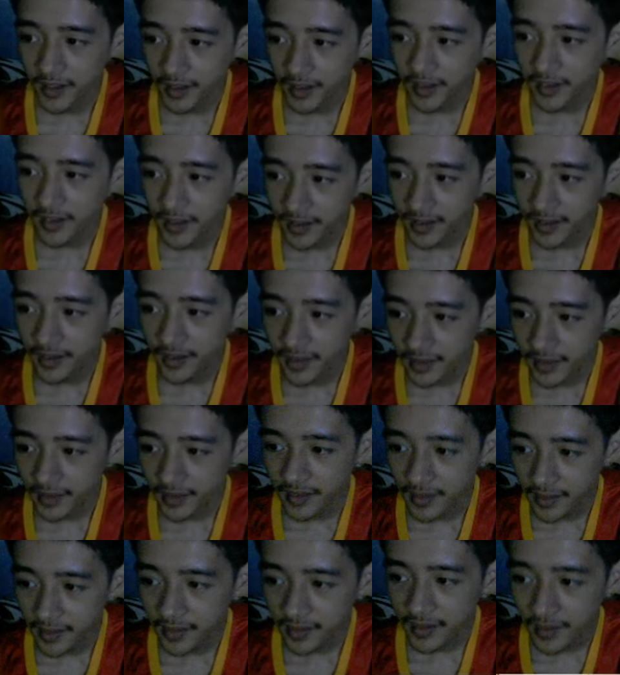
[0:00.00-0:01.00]

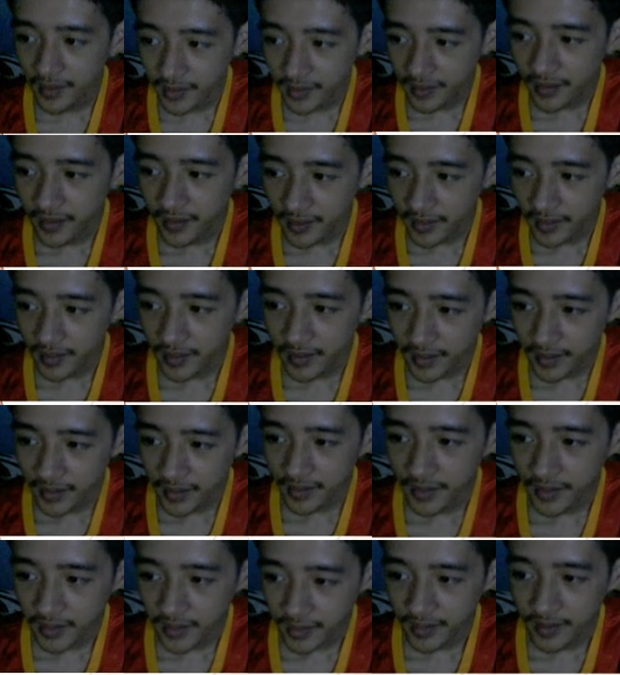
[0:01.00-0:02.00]

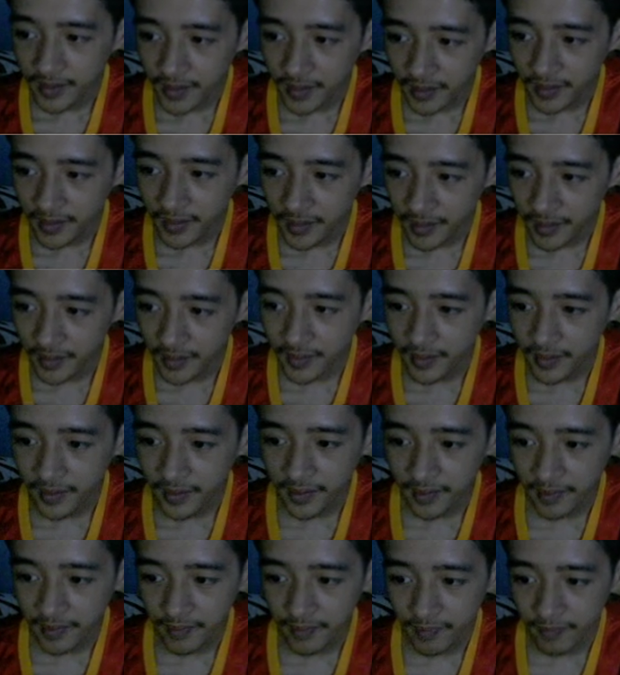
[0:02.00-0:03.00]

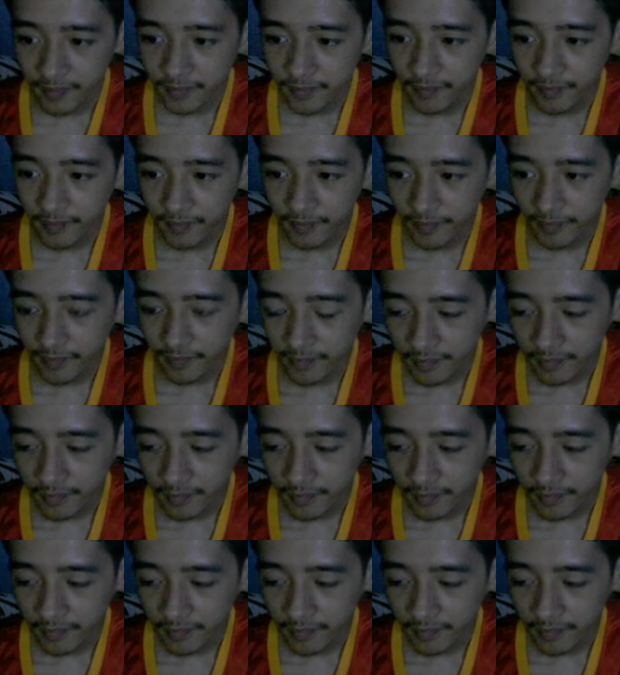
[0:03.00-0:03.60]
[no speech]